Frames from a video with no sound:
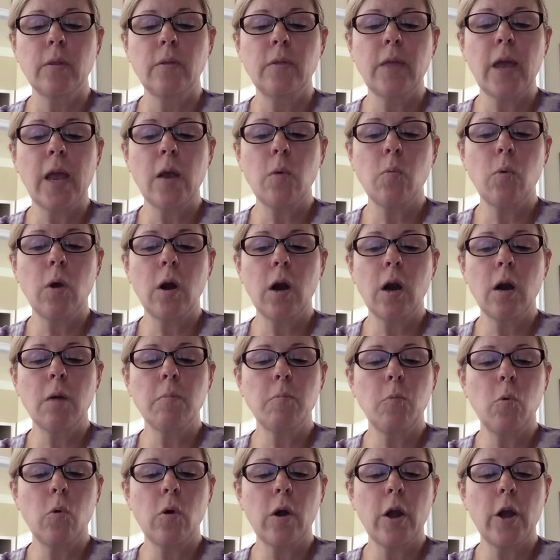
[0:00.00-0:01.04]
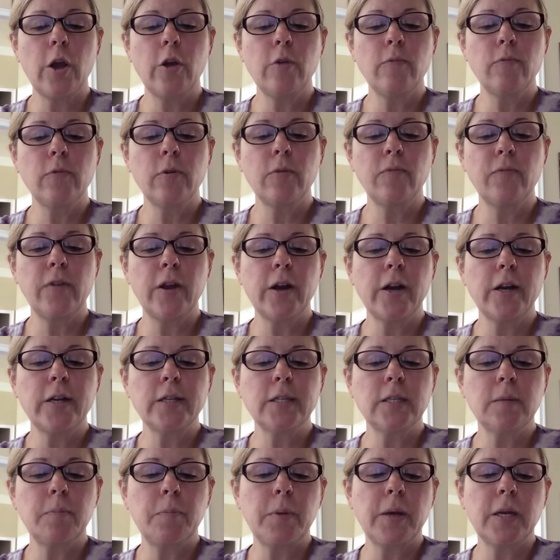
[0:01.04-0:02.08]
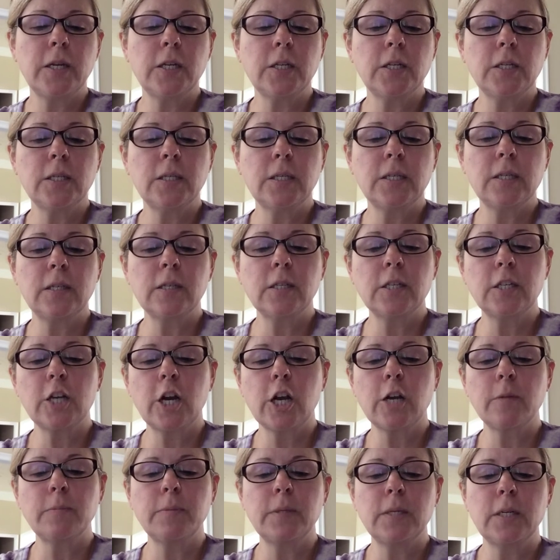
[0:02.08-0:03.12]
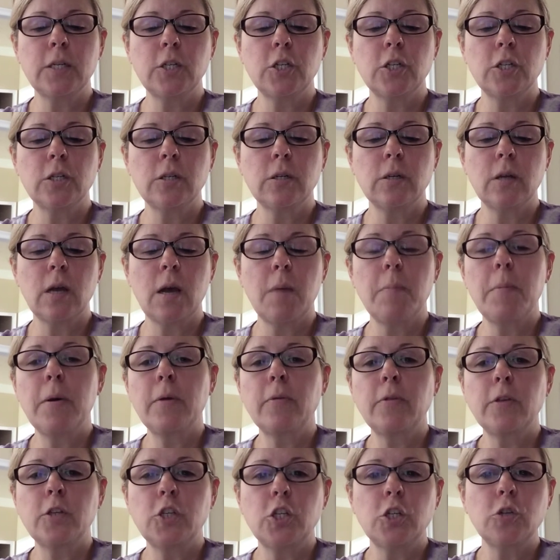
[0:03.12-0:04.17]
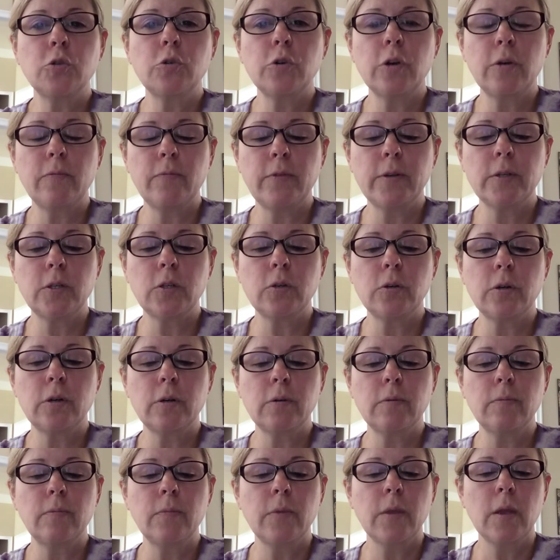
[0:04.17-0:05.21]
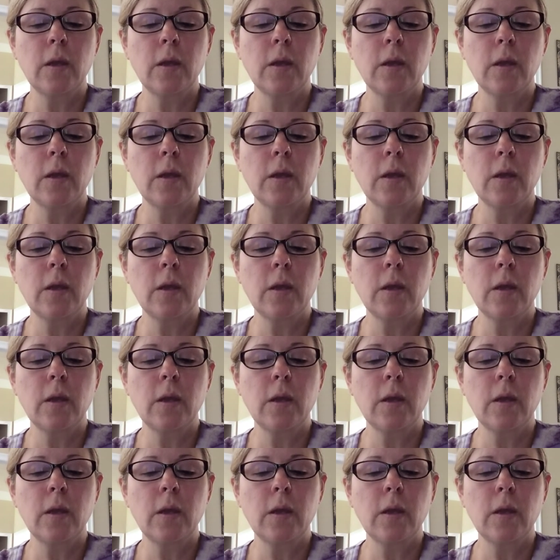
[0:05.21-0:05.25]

They were, moreover, various opinions in the circumcision among the children of Israel.